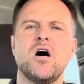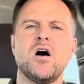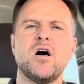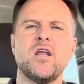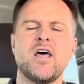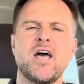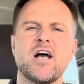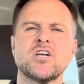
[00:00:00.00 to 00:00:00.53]

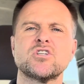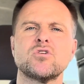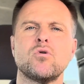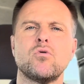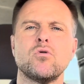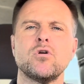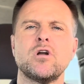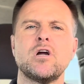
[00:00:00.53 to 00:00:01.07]
an
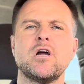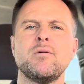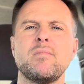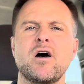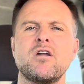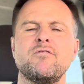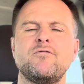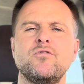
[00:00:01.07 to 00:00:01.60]
extraordinary
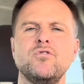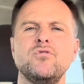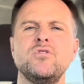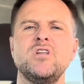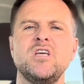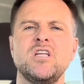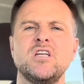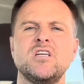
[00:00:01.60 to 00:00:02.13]
amount of food
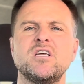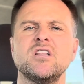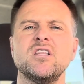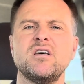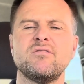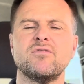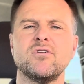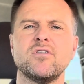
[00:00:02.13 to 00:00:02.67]
needed
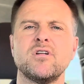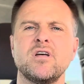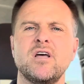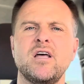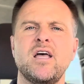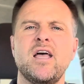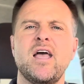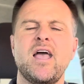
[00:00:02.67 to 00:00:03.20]
delivered.
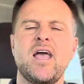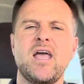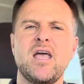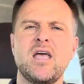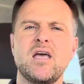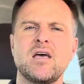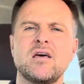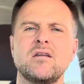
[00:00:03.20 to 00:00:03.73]

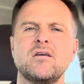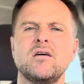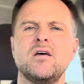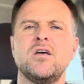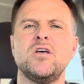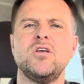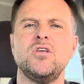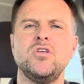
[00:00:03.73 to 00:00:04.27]
And
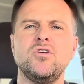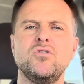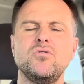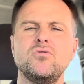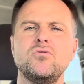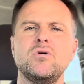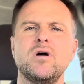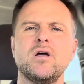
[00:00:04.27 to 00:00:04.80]

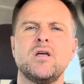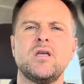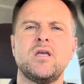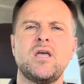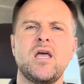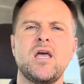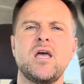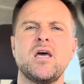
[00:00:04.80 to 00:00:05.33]
you
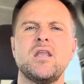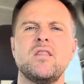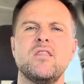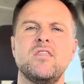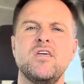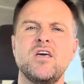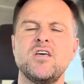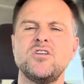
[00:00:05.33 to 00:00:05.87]
can
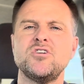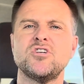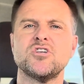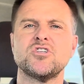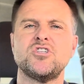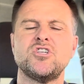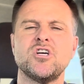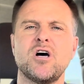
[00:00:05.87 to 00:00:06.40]
then
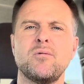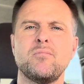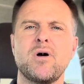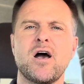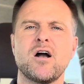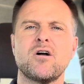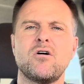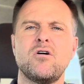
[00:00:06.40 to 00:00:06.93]
just jump
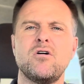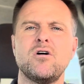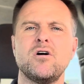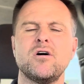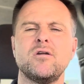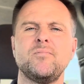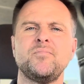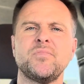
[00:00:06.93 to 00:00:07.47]
back
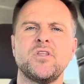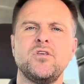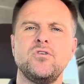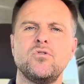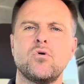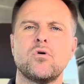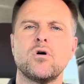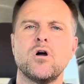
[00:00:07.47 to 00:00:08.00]
on
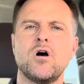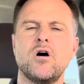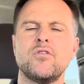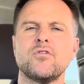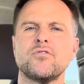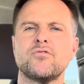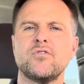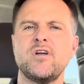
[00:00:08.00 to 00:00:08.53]
your
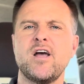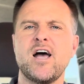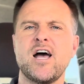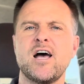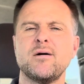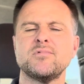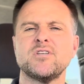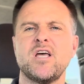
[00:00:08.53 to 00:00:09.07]
other three
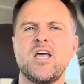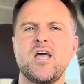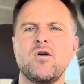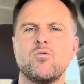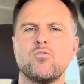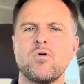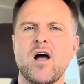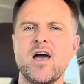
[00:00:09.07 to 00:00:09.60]
apps
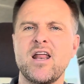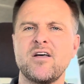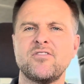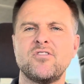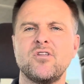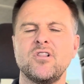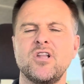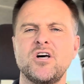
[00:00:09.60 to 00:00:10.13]
right at
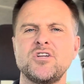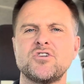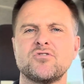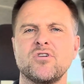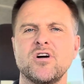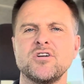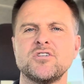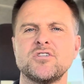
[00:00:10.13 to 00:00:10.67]
the lunch
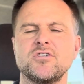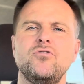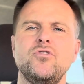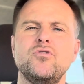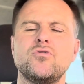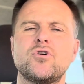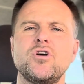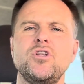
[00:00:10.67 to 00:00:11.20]
rush.
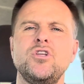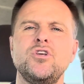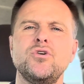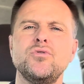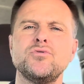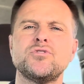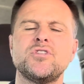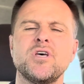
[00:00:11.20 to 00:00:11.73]
You can
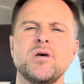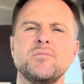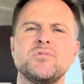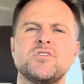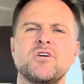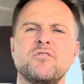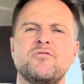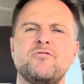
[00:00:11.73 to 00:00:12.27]
use them
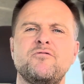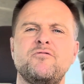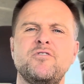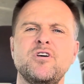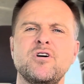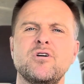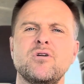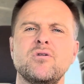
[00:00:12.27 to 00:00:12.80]
to
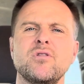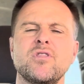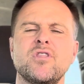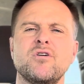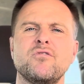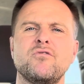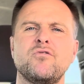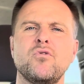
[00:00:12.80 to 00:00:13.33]
fill
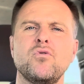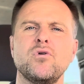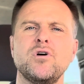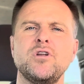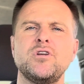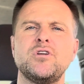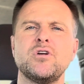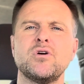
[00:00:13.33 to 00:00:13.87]
the
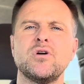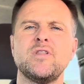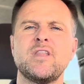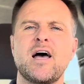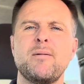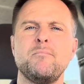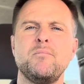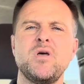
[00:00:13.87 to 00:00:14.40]
void during
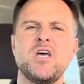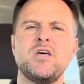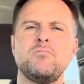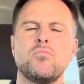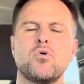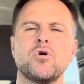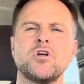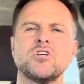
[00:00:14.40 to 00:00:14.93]
that mid
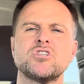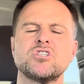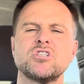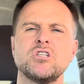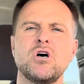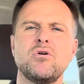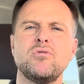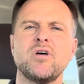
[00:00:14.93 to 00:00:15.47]
morning
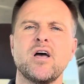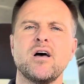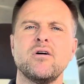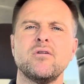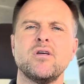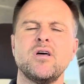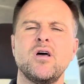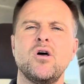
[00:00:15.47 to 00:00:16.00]

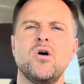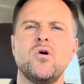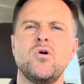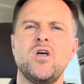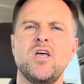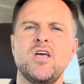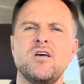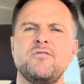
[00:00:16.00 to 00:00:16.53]
slowdown
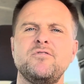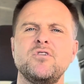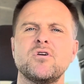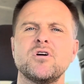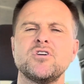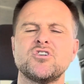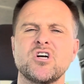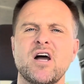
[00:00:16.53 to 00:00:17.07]
if
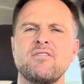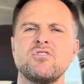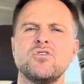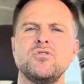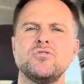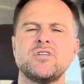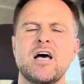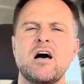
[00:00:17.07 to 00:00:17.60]
you're a driver
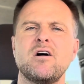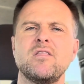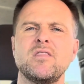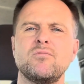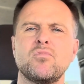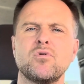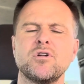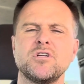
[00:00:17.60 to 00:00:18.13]
who's out in
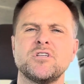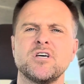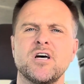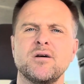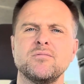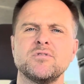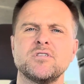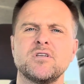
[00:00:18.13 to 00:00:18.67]
the morning
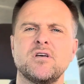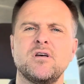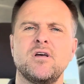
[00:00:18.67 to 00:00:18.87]
times.